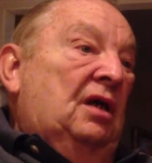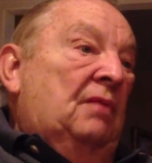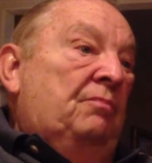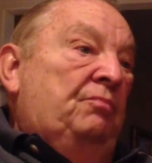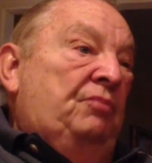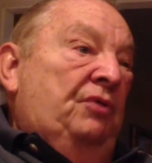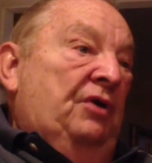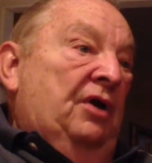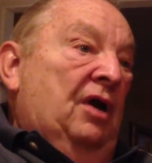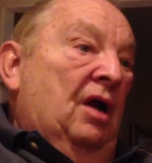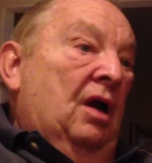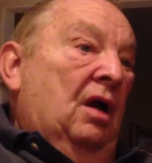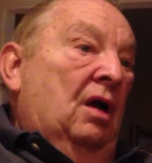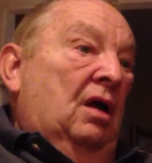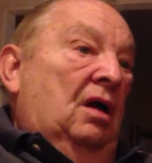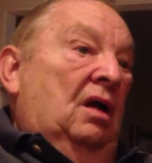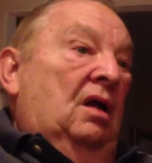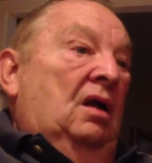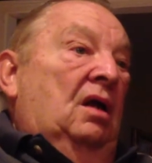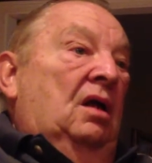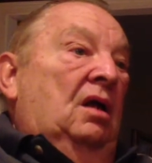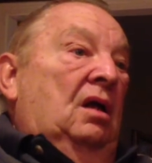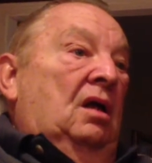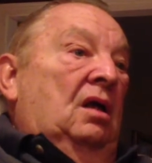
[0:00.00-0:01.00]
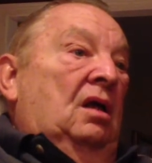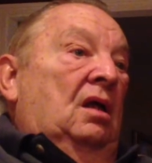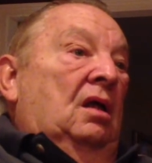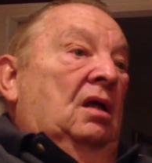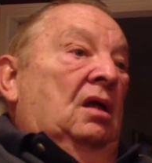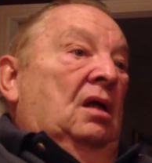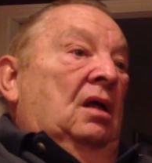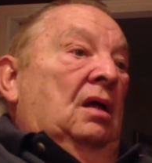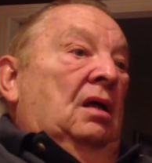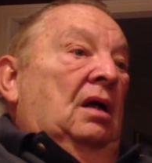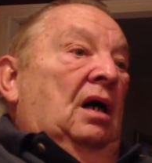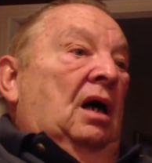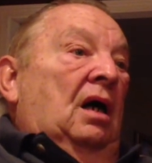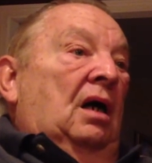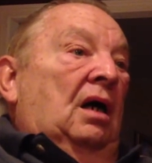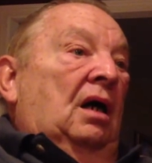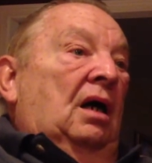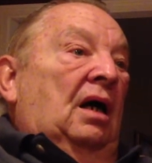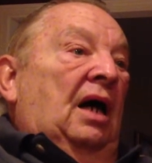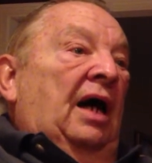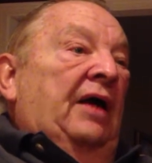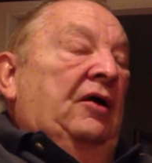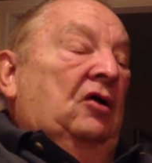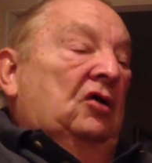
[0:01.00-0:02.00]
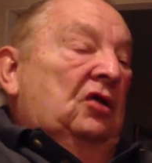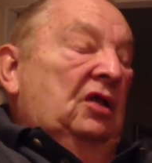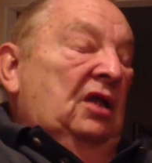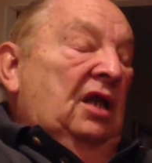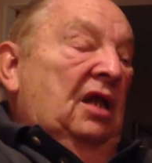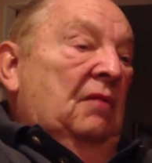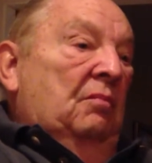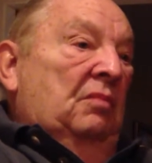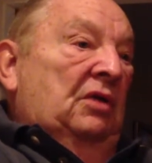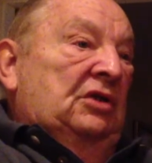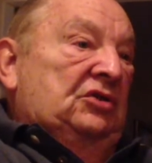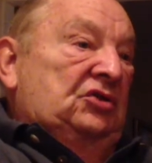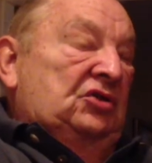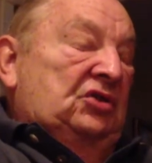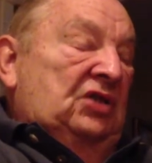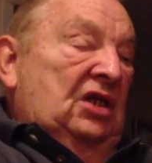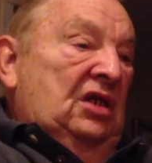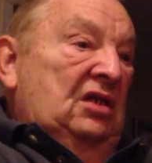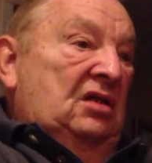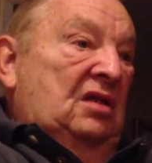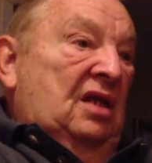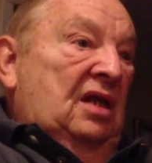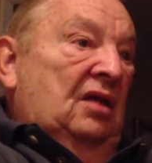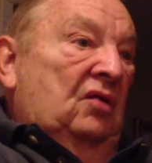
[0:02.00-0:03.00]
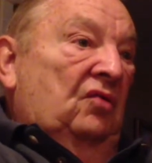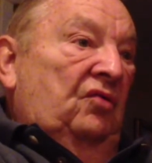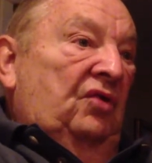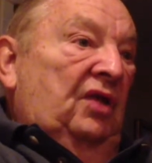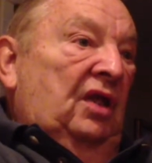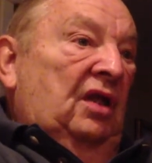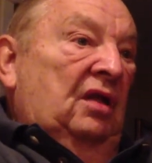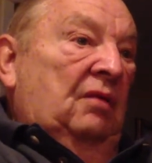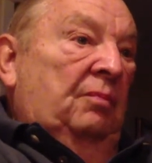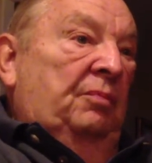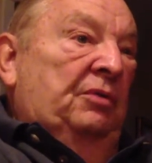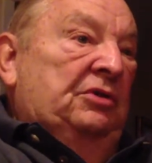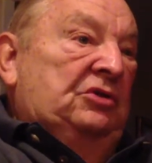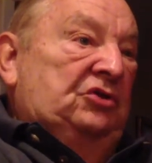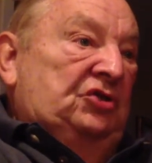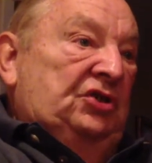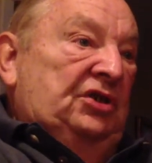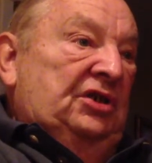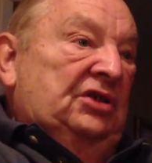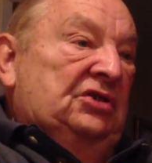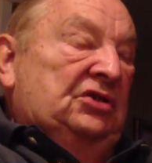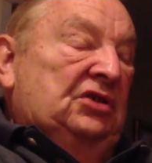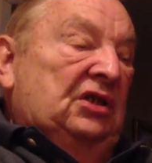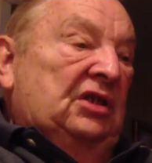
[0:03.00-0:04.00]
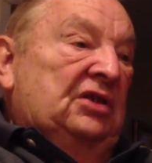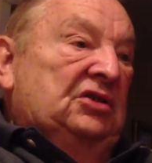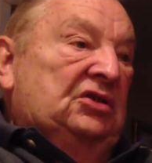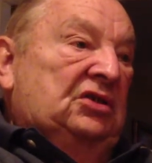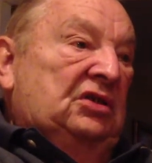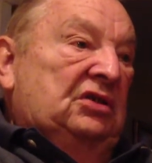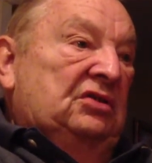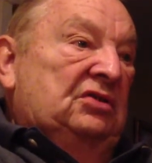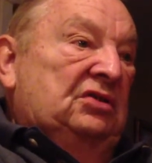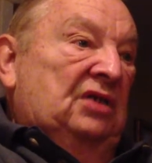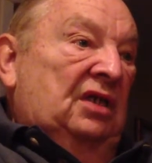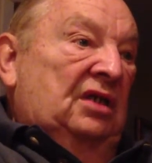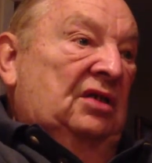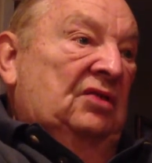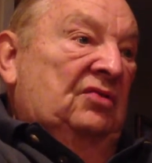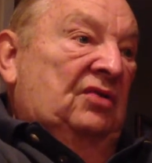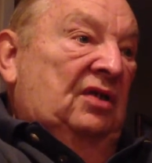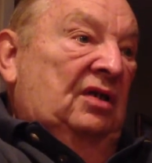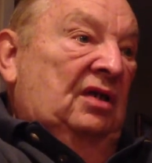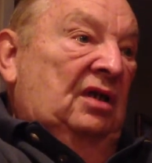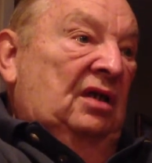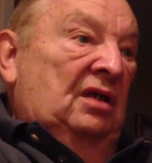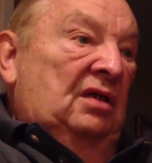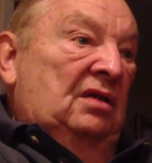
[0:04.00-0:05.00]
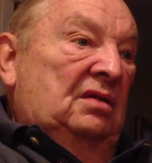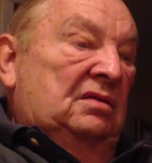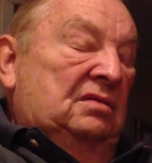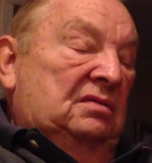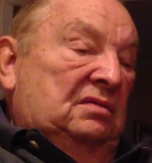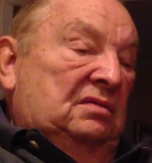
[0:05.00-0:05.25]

up there. Uh, I couldn't get much details in it, but she is listed as, as a,